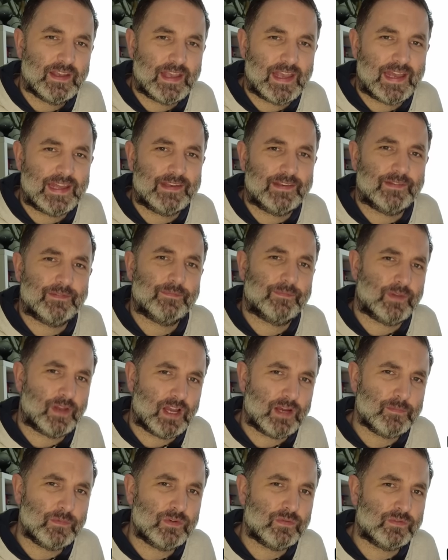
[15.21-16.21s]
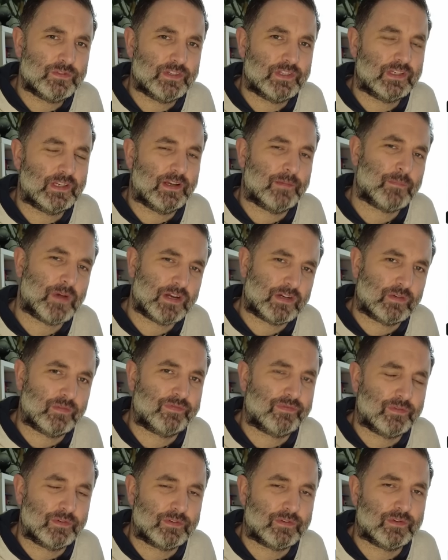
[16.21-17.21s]
And I'm using a Micro
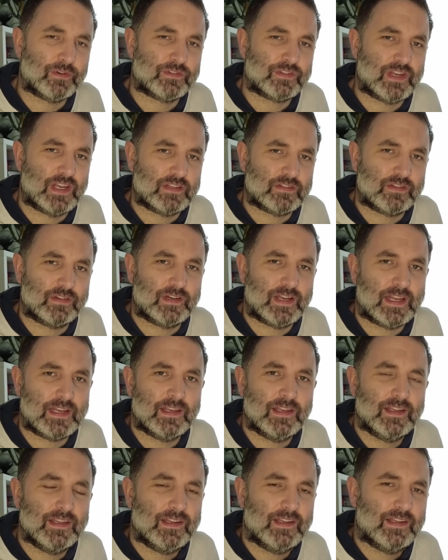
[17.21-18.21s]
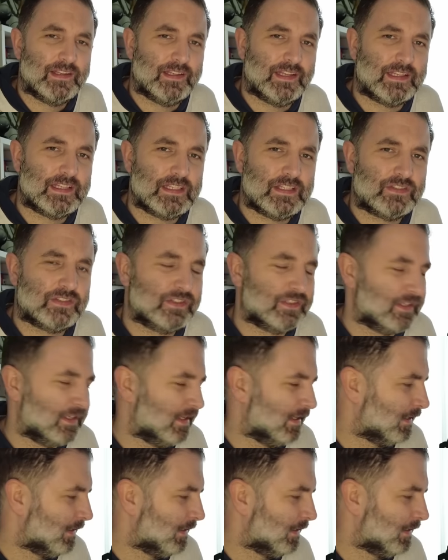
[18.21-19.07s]
Four Thirds sensor, and that is